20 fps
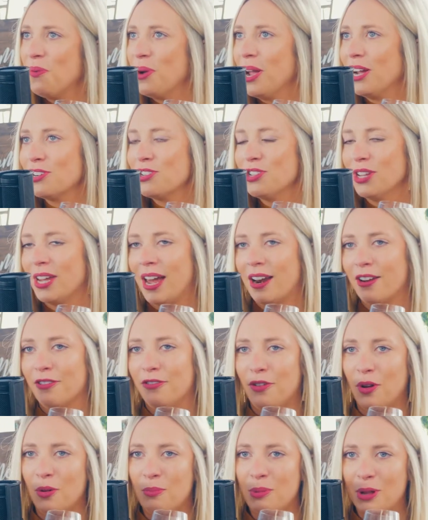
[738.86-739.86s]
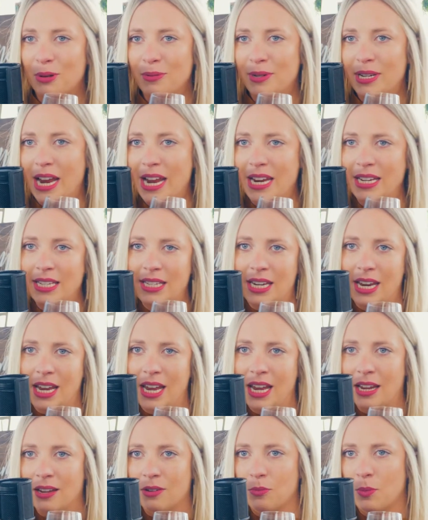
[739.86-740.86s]
actually had a full-blown
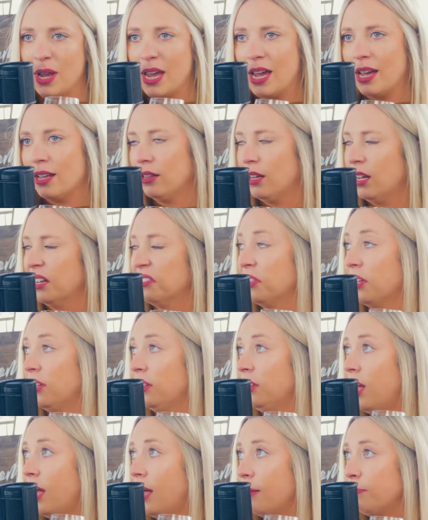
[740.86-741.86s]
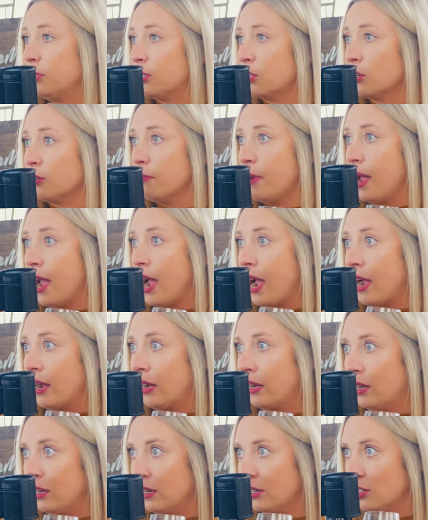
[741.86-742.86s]
tasting and we had like the lobster mac
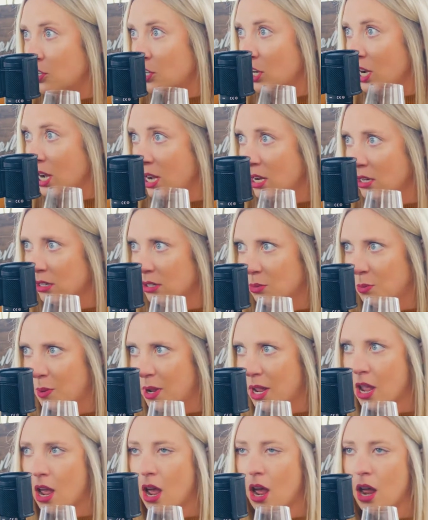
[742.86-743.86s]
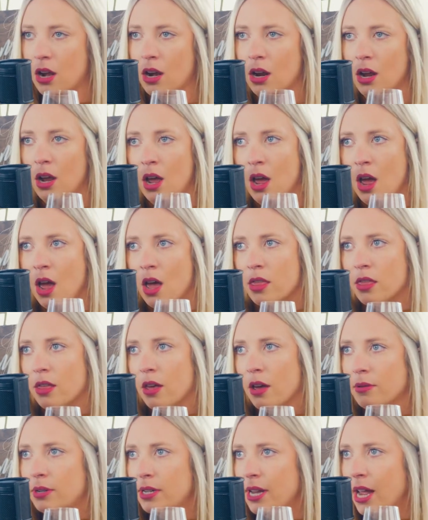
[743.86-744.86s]
and cheese. We had
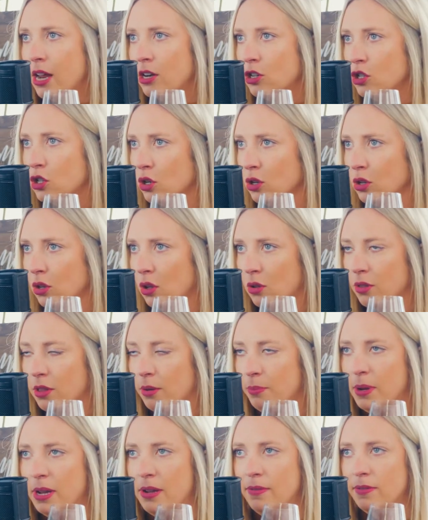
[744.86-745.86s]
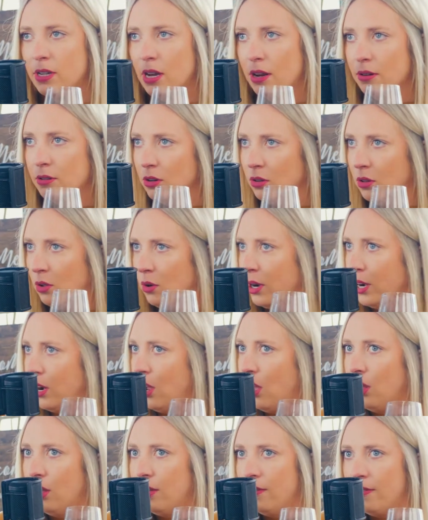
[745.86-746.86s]
the beef tenderloin,
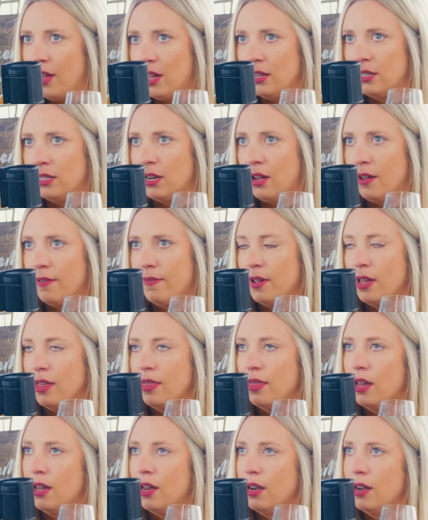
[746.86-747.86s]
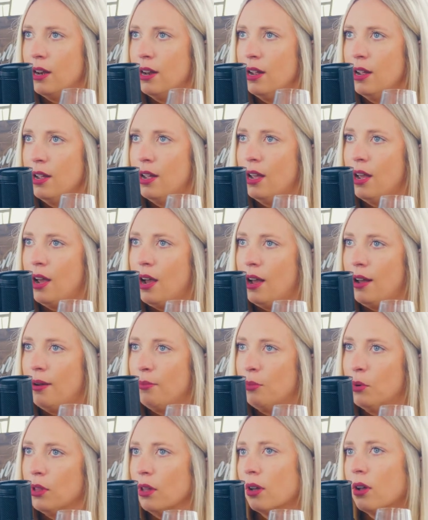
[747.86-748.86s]
all of that stuff. And then
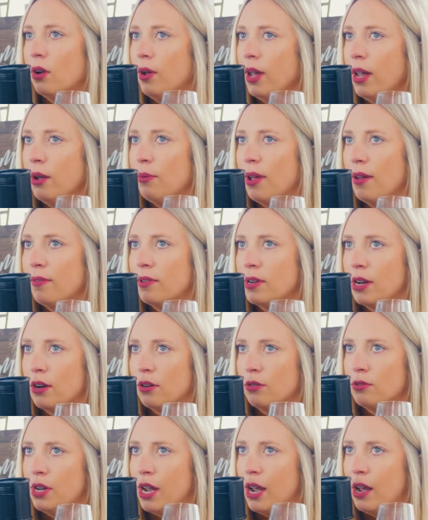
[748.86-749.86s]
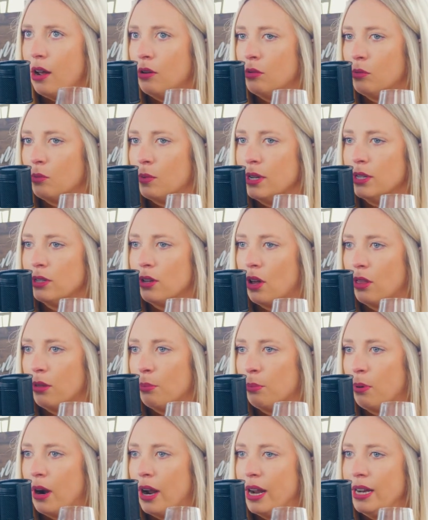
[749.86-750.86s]
we're like, okay, we have it narrowed down. And we saw the
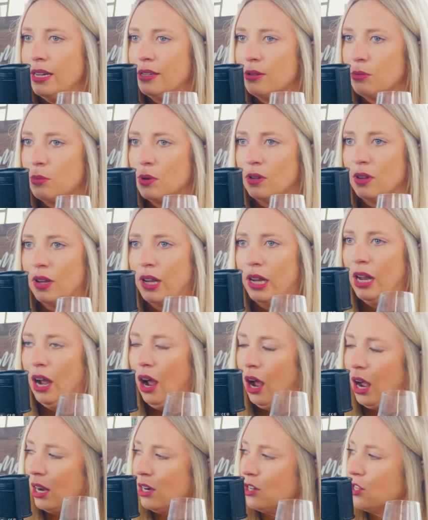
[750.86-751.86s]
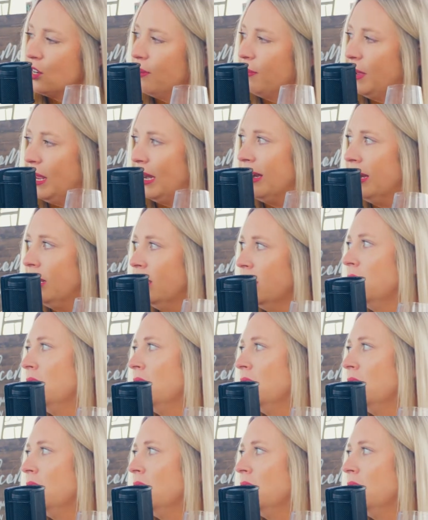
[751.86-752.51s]
price and we were like, gosh, I mean,